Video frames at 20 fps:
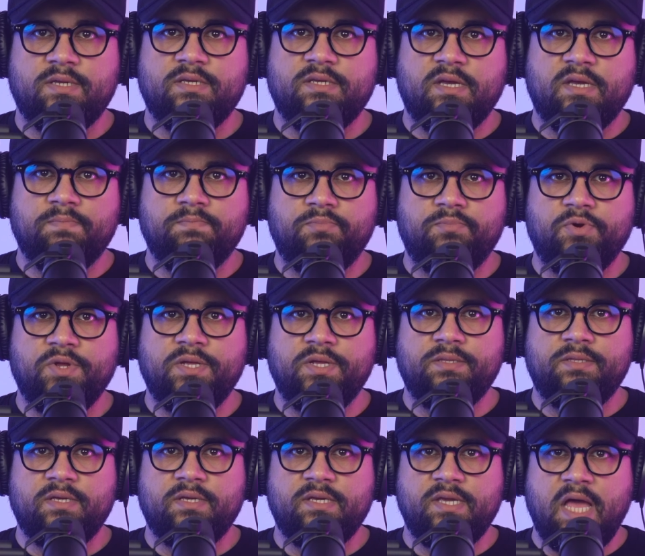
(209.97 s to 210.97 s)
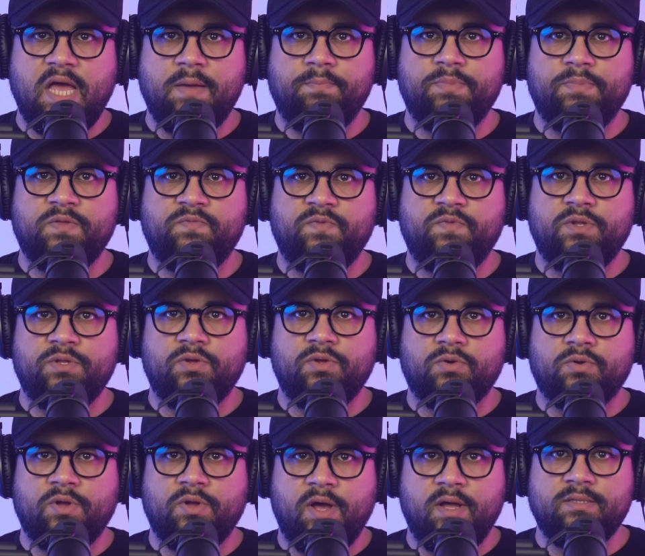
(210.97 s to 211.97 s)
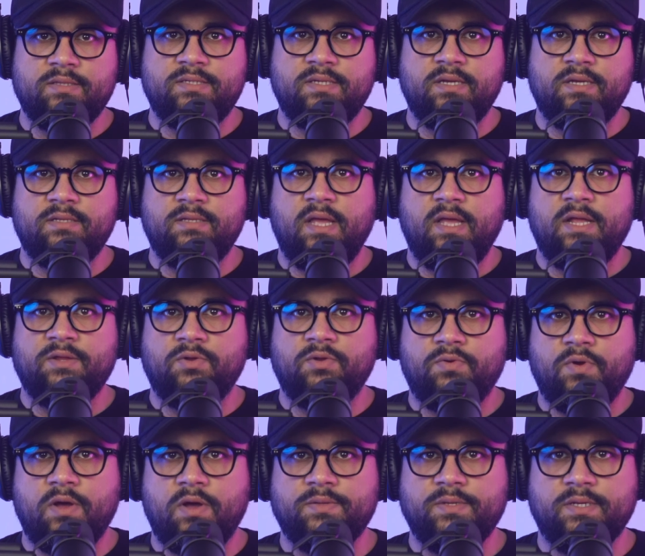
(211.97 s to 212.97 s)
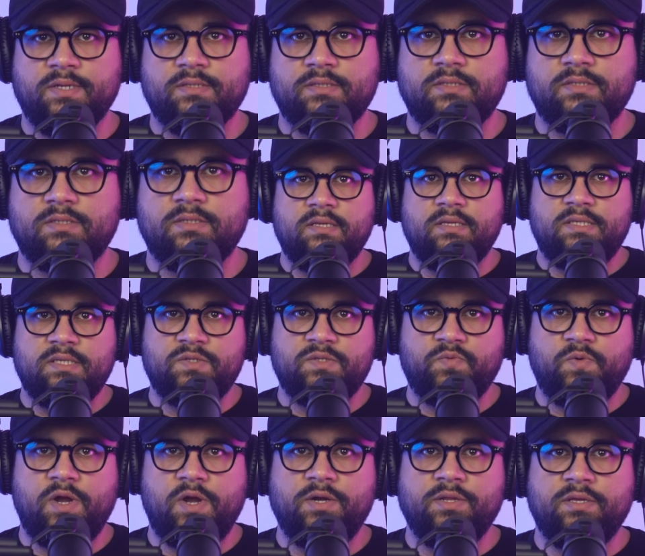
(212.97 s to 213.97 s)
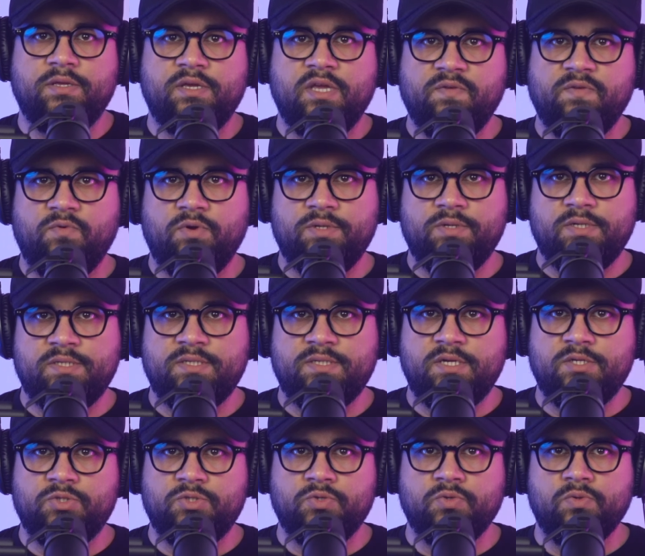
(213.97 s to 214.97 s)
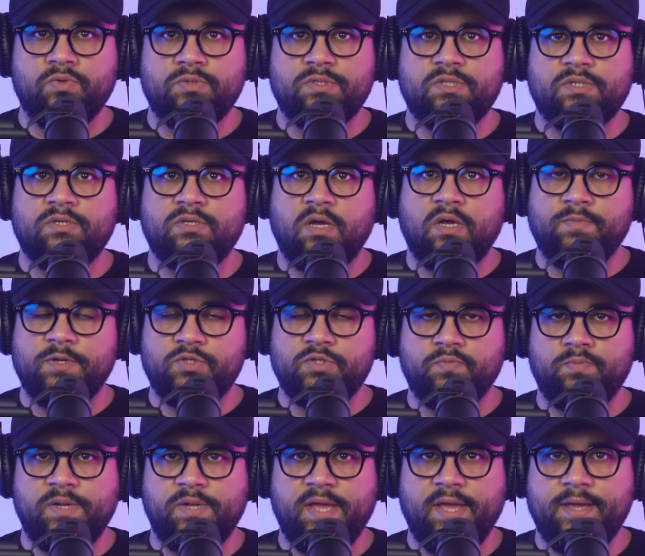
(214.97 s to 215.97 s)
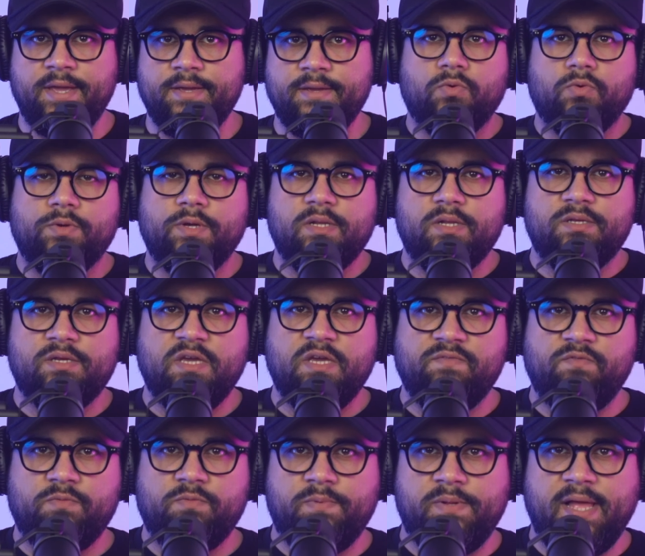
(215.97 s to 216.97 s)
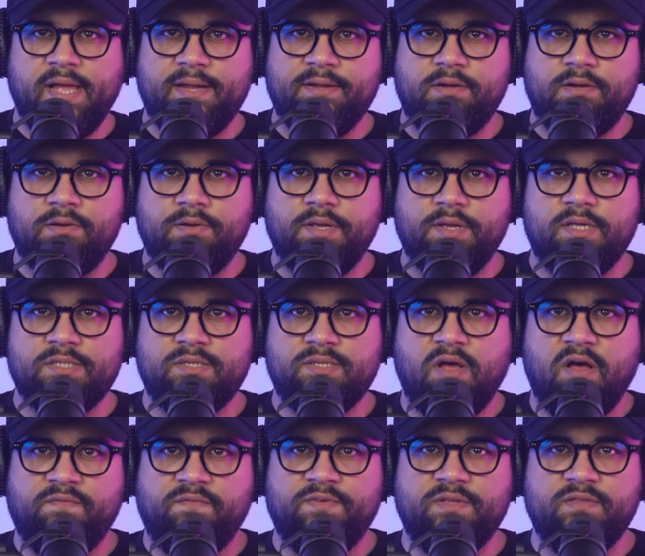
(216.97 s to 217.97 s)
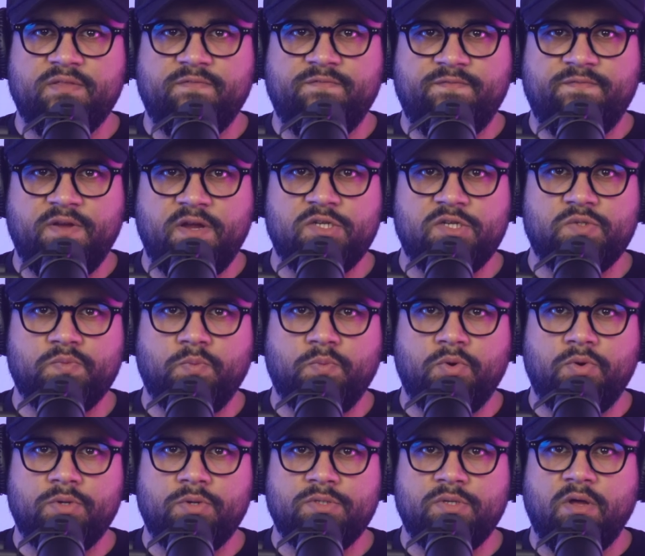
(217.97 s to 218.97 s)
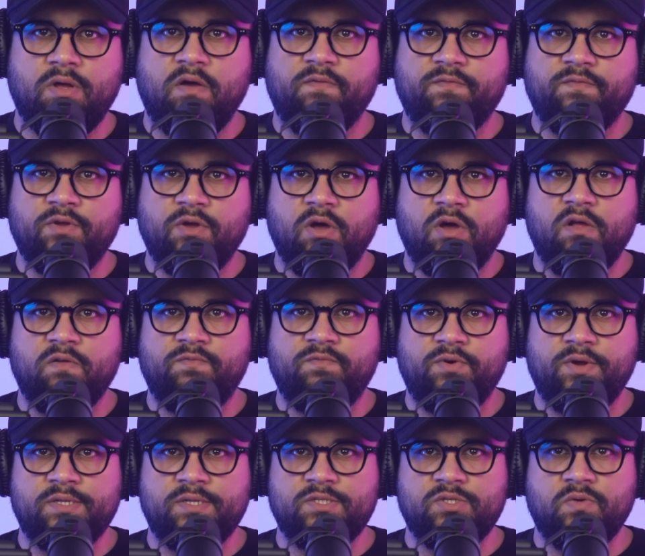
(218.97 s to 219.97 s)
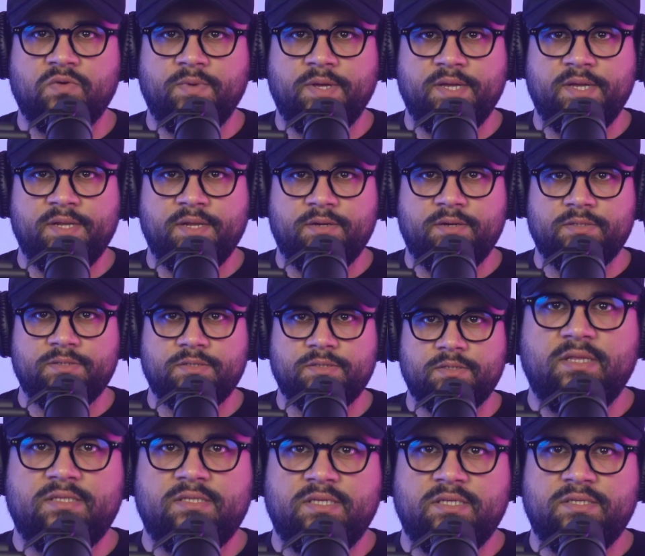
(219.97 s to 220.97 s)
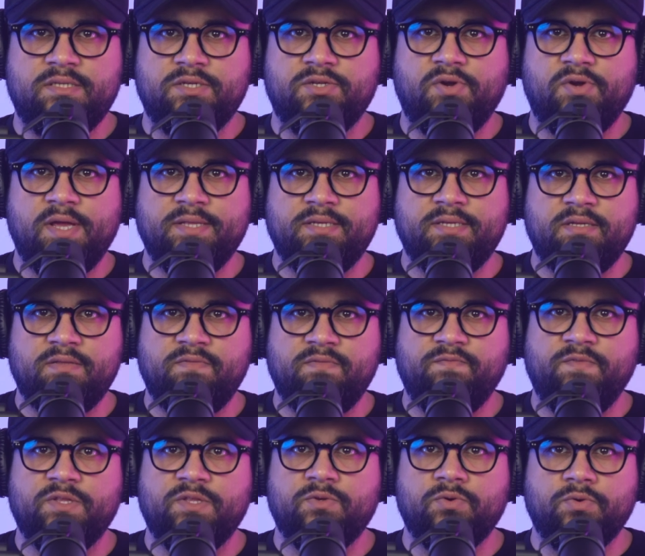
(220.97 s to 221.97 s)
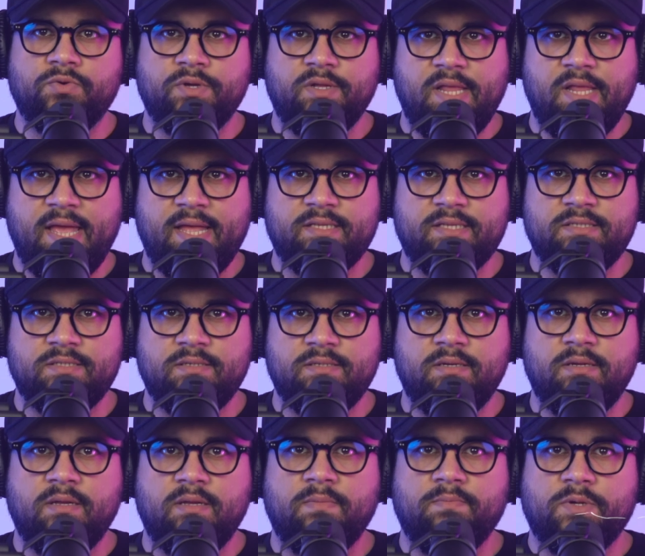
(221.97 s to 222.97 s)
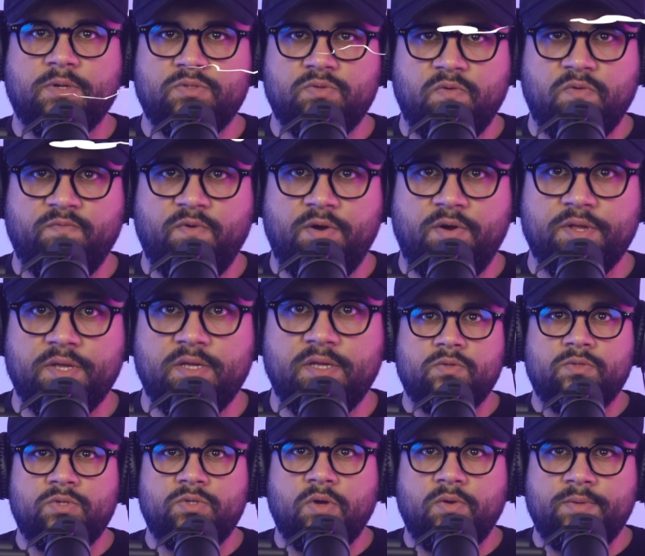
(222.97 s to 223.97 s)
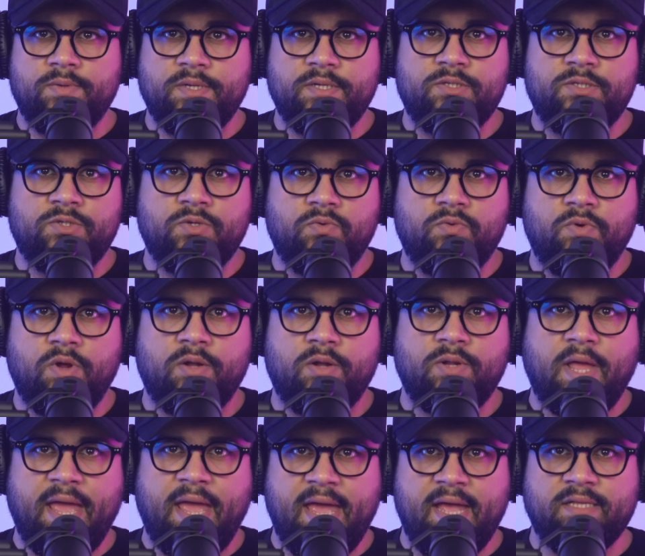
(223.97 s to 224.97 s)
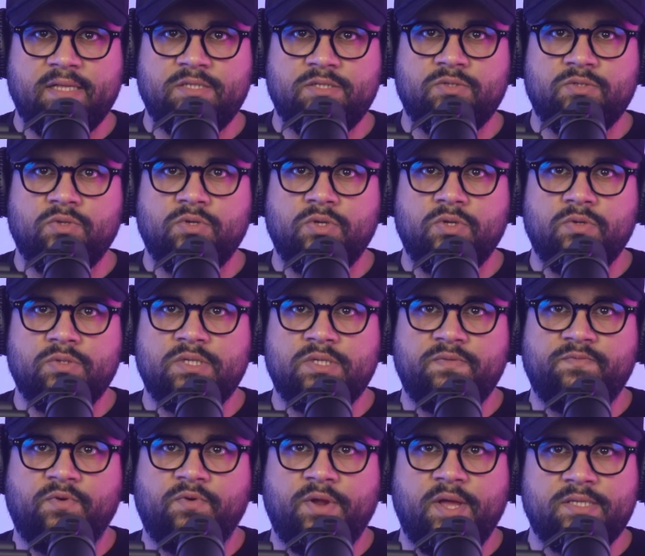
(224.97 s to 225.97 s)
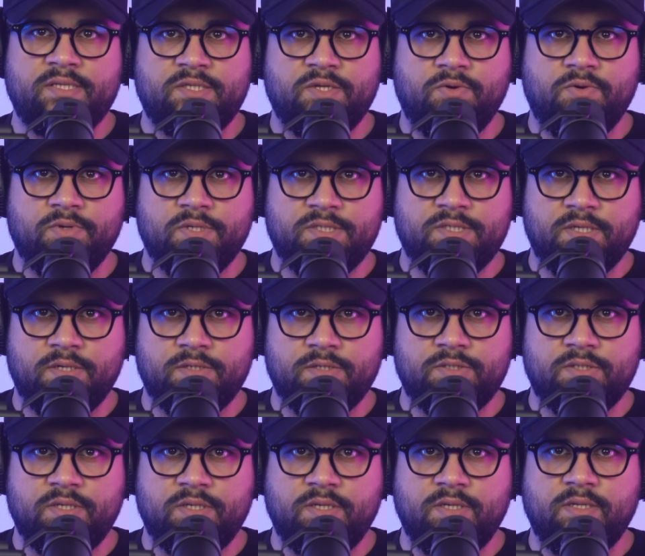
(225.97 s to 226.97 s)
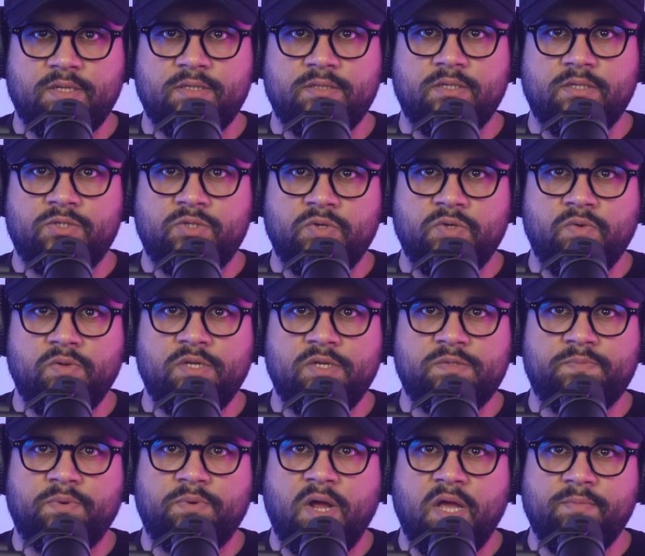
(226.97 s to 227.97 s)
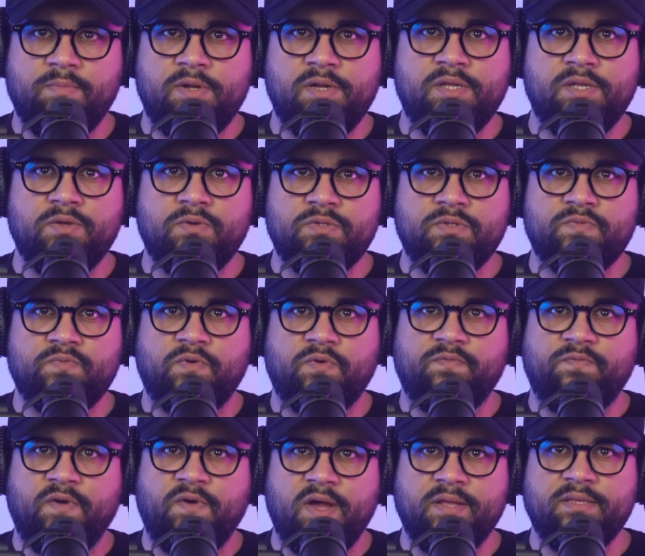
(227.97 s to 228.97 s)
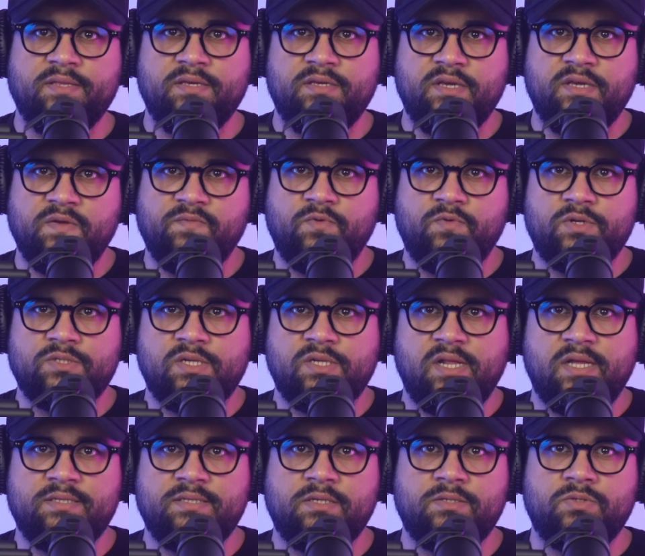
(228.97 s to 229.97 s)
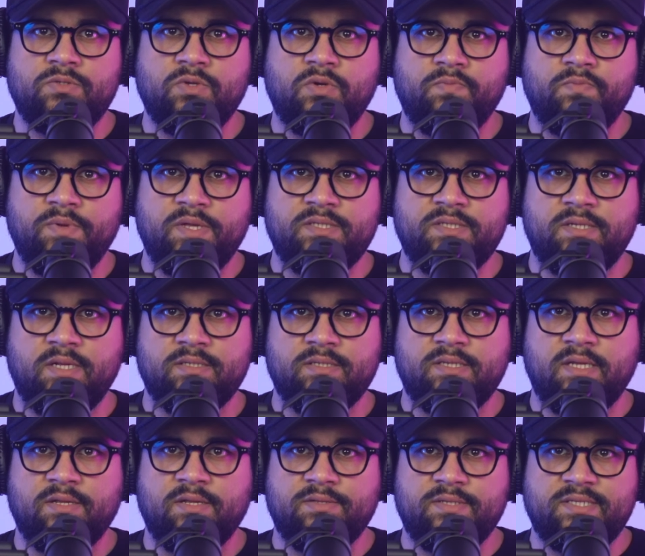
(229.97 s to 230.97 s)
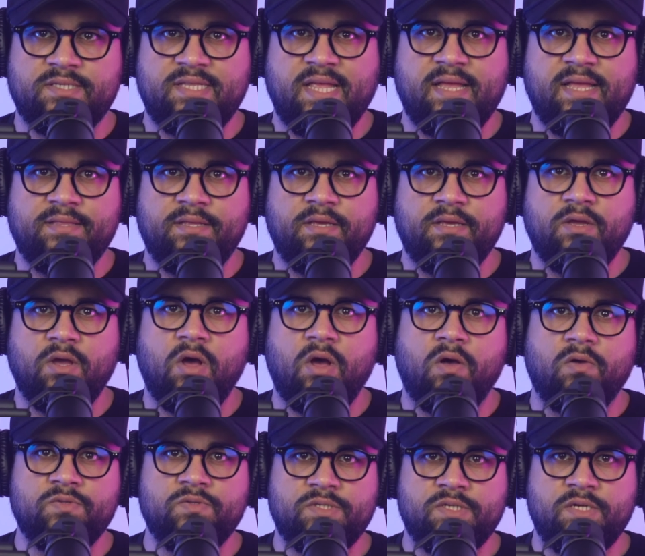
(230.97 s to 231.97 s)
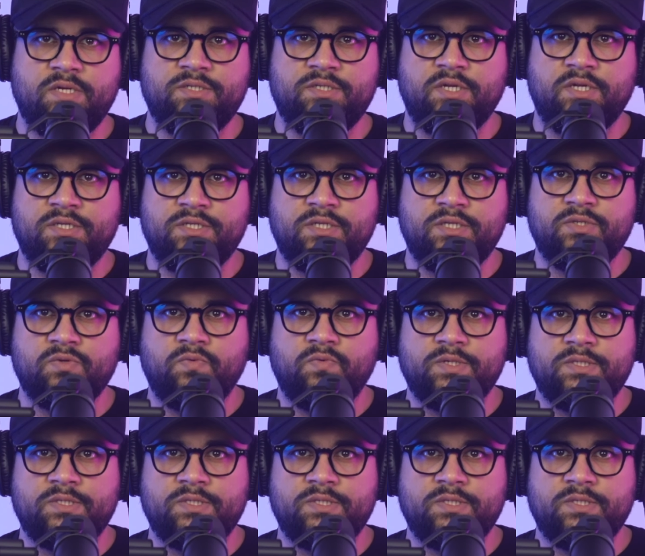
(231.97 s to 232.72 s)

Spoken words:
can bring the gap between your content and your audience. This is where keyword research tools come into play. Google Keyword Planner is often the first port of call for SEO beginners. It's integrated with Google Ads. But don't worry, you don't need to run ads to use it for SEO research. The tool is primarily used for finding keywords related to your business and understanding how search changes over